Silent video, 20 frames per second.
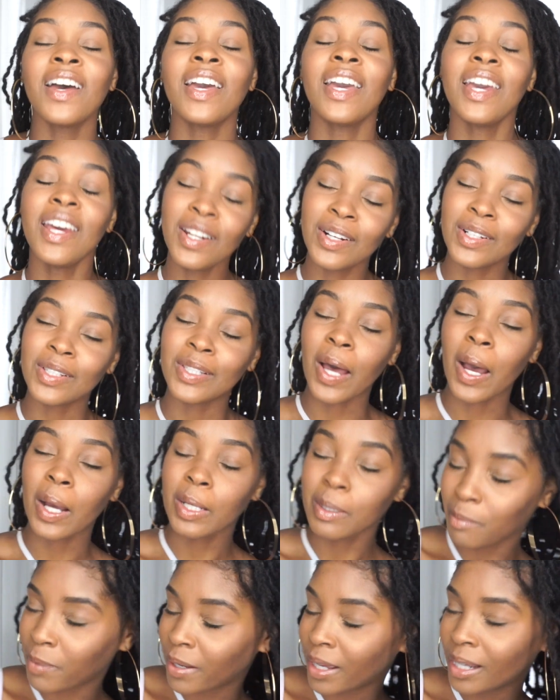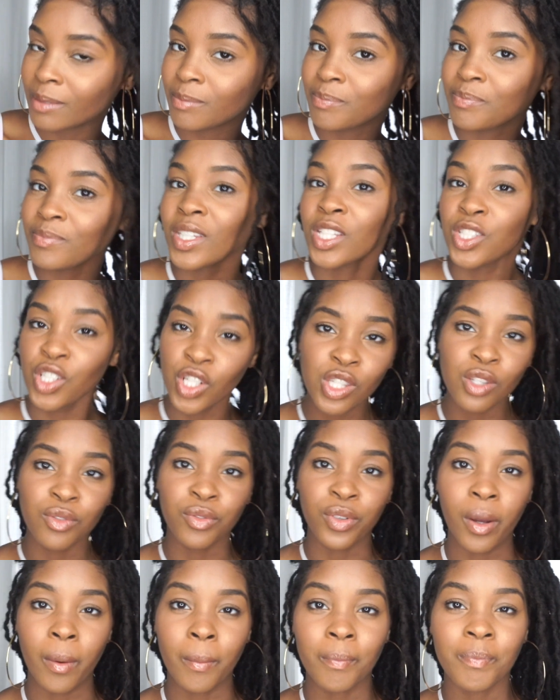interlock, but just the
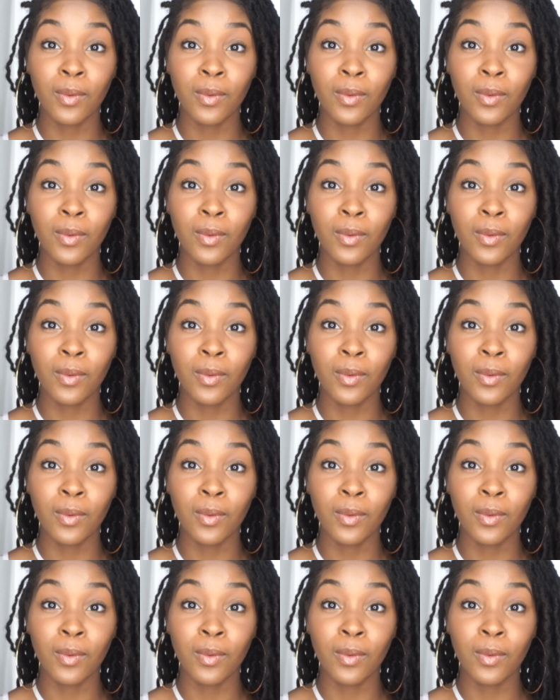front.